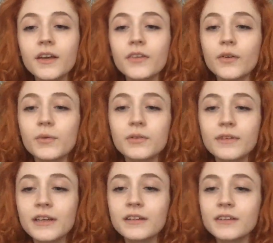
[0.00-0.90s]
So I want to
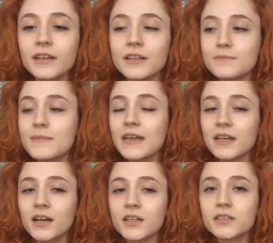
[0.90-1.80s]
read as many
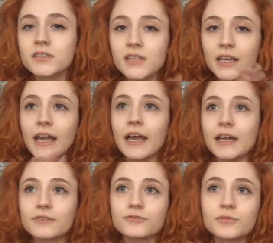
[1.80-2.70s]
articles as I
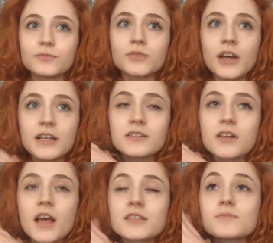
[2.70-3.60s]
can from
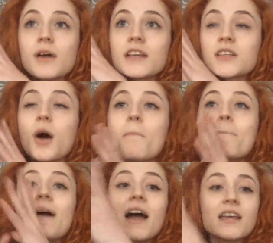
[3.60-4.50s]
as
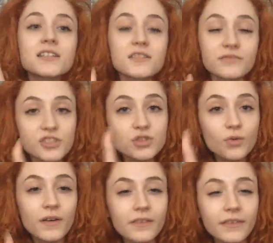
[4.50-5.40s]
unbiased of a
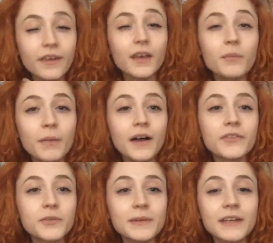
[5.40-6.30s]
source as I can
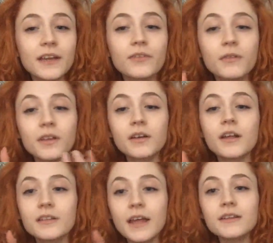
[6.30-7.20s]
possibly get. So the
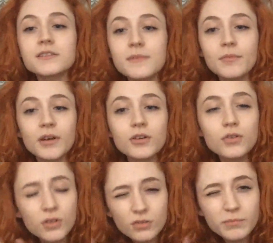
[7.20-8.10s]
internet tends to be a pretty
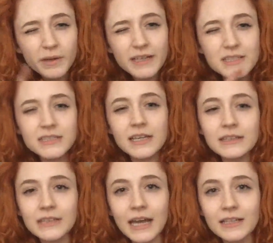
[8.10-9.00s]
good place to
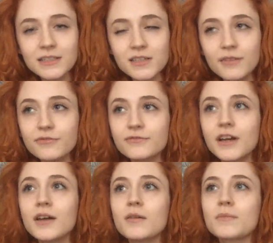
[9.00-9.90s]
get that stuff
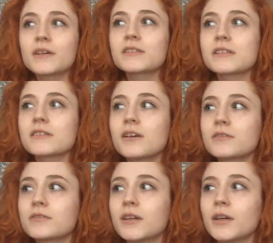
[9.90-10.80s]
because it's
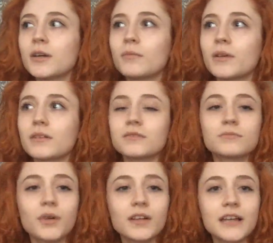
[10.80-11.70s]
not being
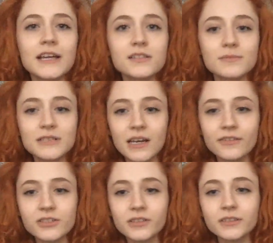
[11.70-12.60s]
broadcast on my
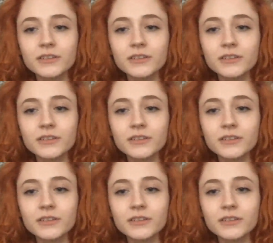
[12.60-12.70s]
television.